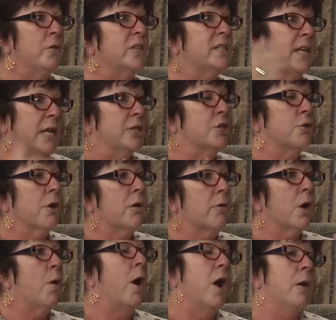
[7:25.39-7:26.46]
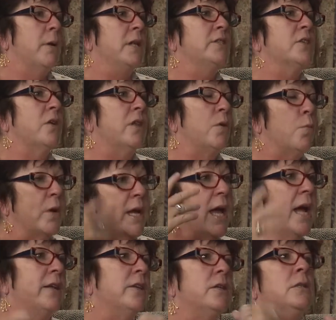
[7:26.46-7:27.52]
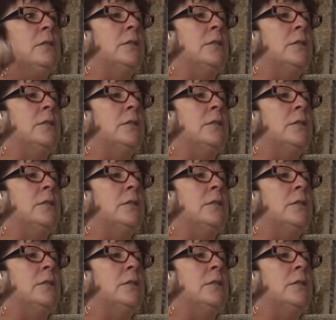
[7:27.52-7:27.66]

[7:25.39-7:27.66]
the statutory requirement. So then we had to